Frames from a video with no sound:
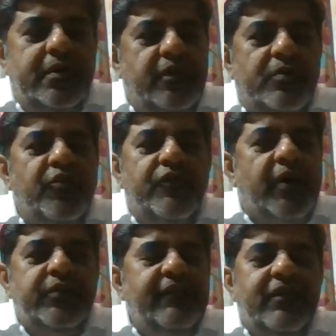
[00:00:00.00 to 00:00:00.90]
move
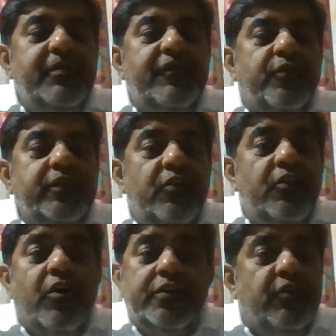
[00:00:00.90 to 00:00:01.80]
out even before the
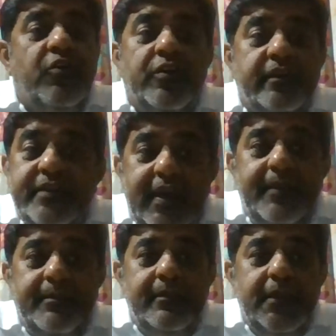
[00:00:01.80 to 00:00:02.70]
lockdown orders
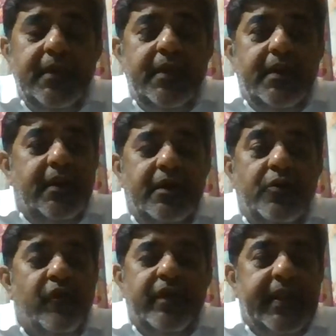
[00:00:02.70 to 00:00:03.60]
came
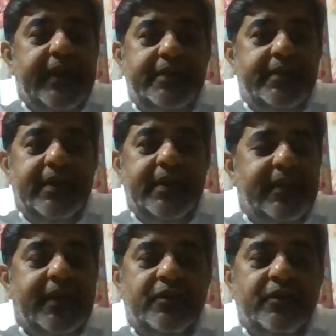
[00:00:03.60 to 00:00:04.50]
overnight, and
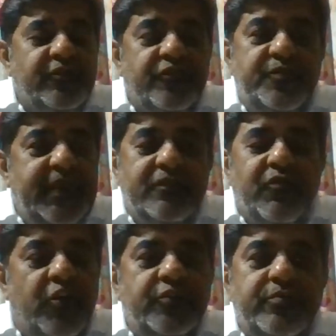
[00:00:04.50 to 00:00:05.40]
that also speaks
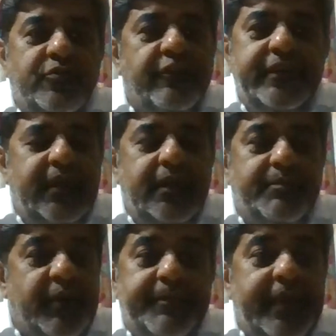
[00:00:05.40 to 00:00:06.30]
volumes of the
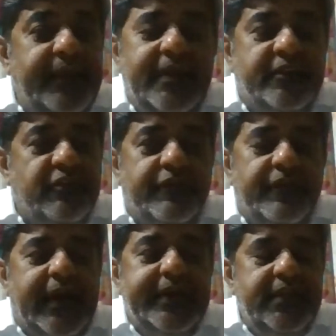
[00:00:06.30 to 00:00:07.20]
preparedness of
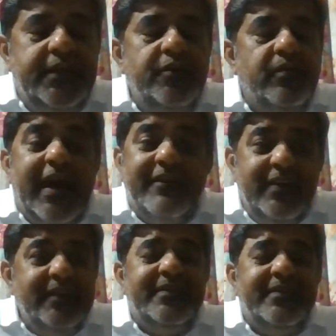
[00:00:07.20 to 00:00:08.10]
ITQ.
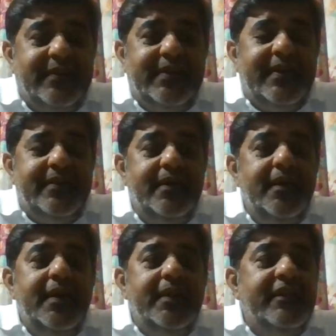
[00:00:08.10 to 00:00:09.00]
Having said that,
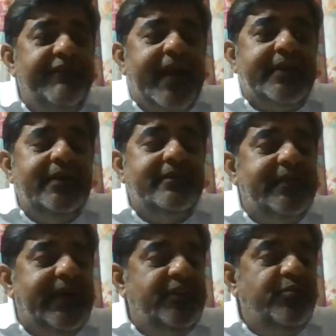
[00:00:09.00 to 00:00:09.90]
the fact is
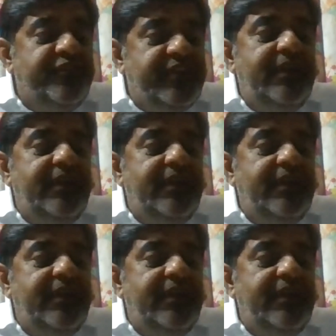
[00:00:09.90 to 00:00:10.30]
that you still